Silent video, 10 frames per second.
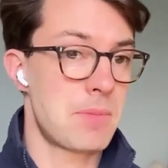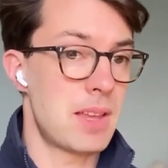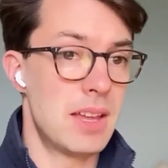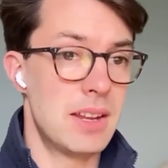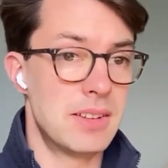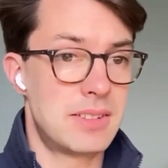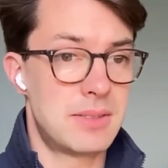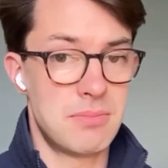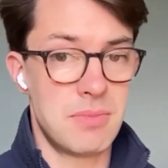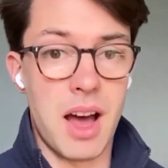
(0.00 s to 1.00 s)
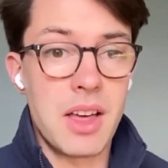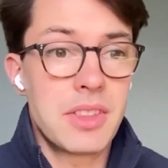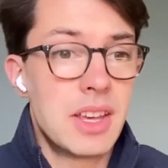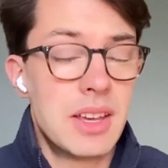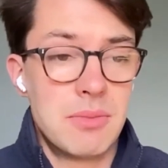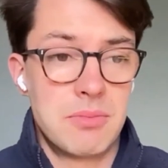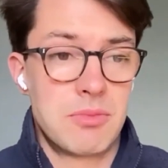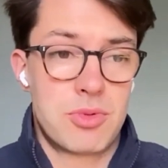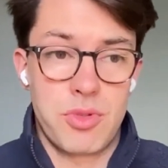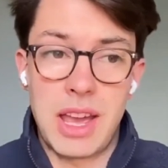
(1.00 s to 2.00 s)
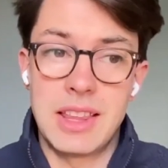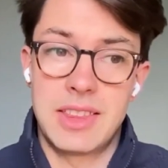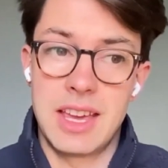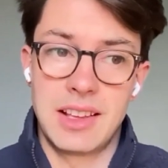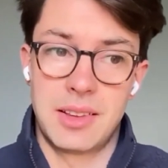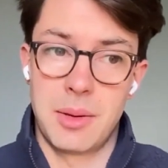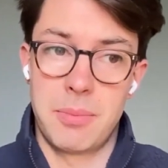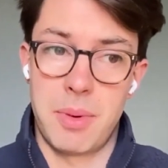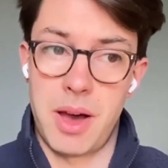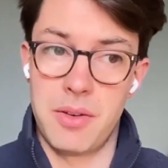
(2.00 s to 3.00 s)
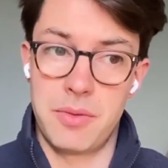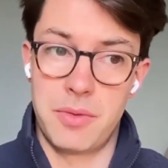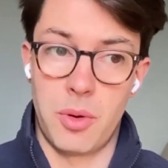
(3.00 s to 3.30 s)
and other great things above,